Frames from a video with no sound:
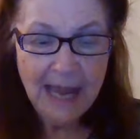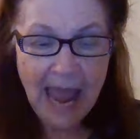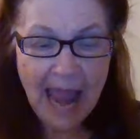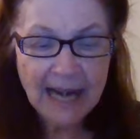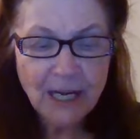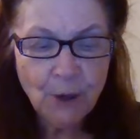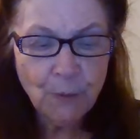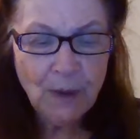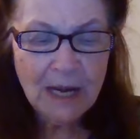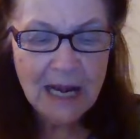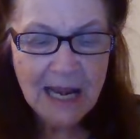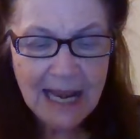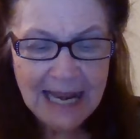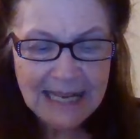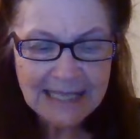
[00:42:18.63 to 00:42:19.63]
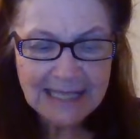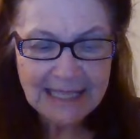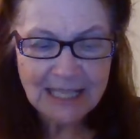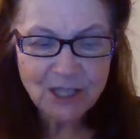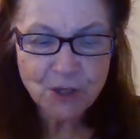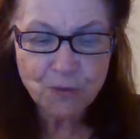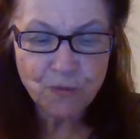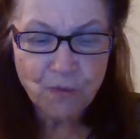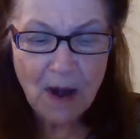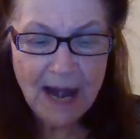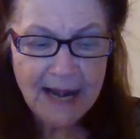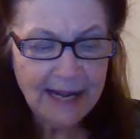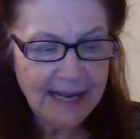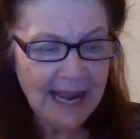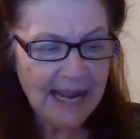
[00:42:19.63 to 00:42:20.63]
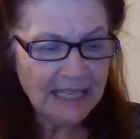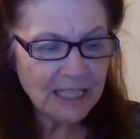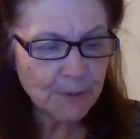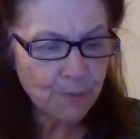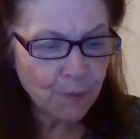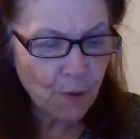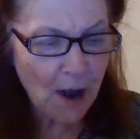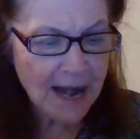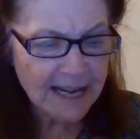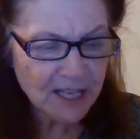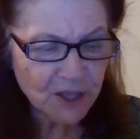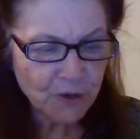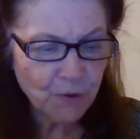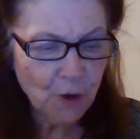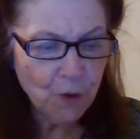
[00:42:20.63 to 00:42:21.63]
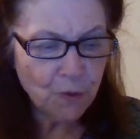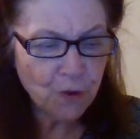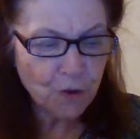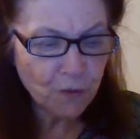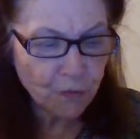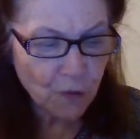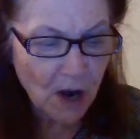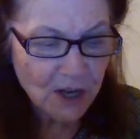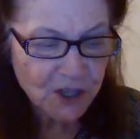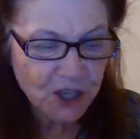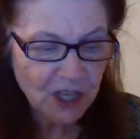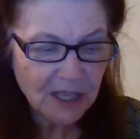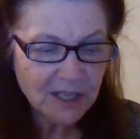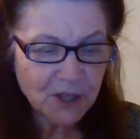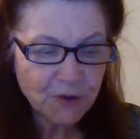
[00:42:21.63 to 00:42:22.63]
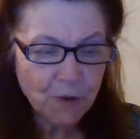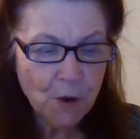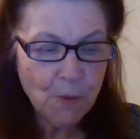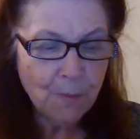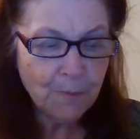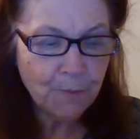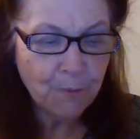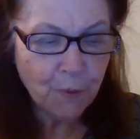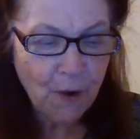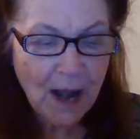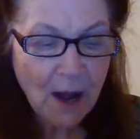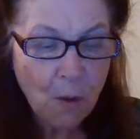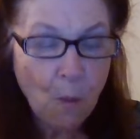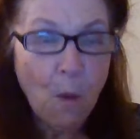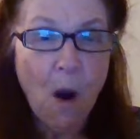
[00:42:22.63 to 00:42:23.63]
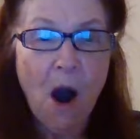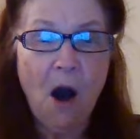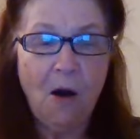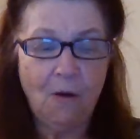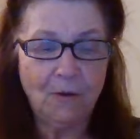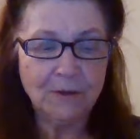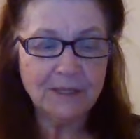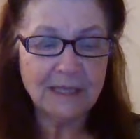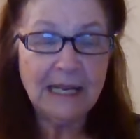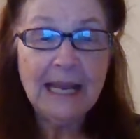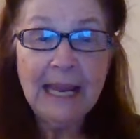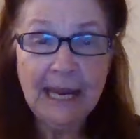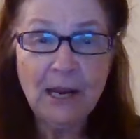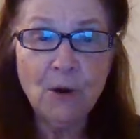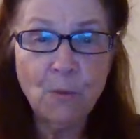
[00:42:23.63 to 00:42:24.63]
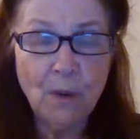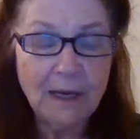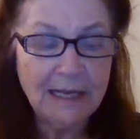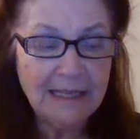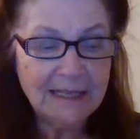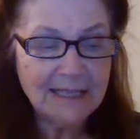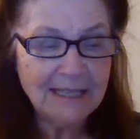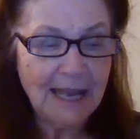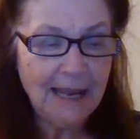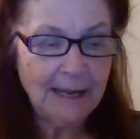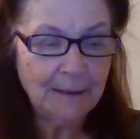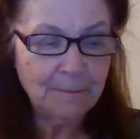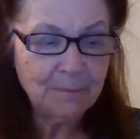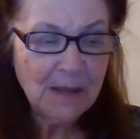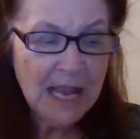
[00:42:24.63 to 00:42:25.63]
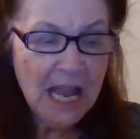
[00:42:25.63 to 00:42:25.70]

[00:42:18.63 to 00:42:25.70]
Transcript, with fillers: and it releases, radiates, breaks through, crushes through brick walls. Hear what he's saying.